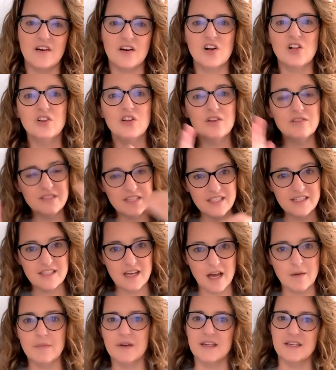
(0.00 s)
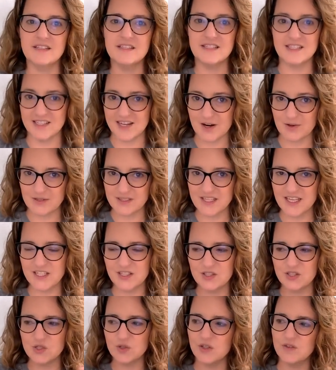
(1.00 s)
the closing time is 10 hours
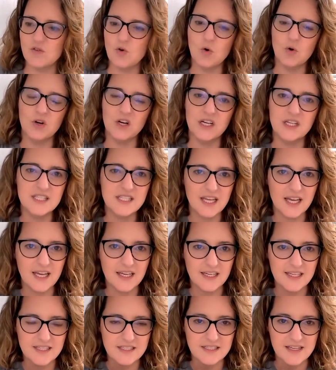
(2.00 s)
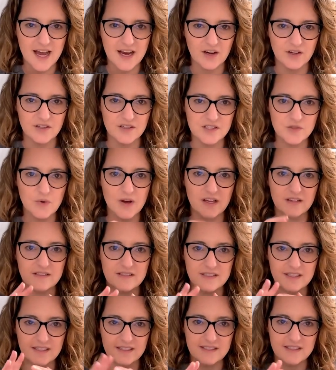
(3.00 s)
later. So of course it is staggered as well,
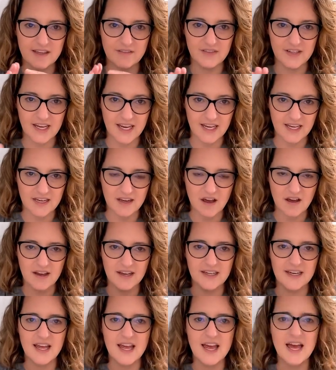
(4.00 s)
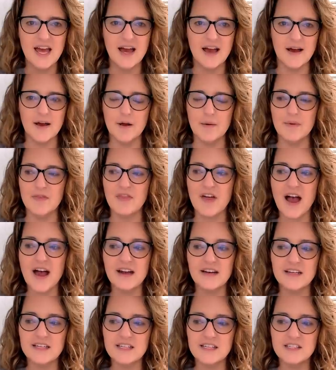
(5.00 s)
6, 7, 8, and 9. And
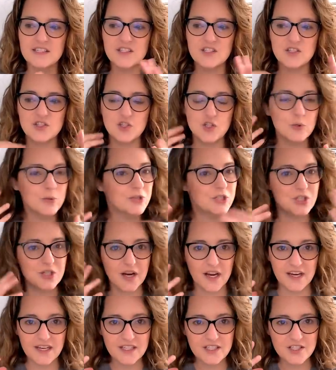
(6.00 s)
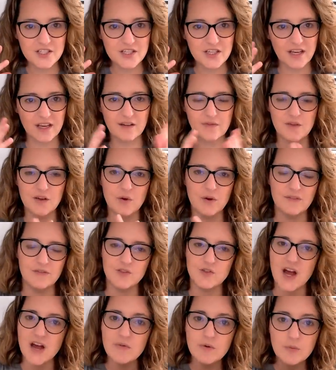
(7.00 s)
that is super strange if you have
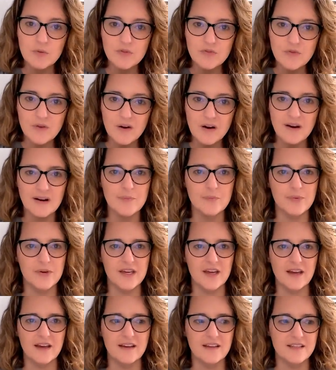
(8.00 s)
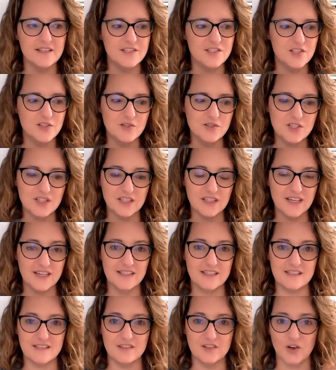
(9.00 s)
traveled before, because
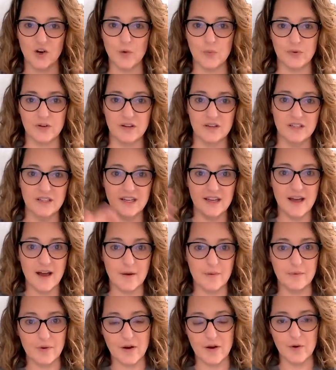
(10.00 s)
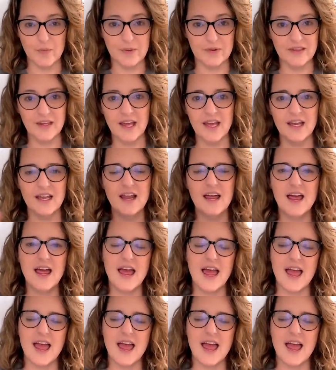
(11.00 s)
usually they're open early, open late,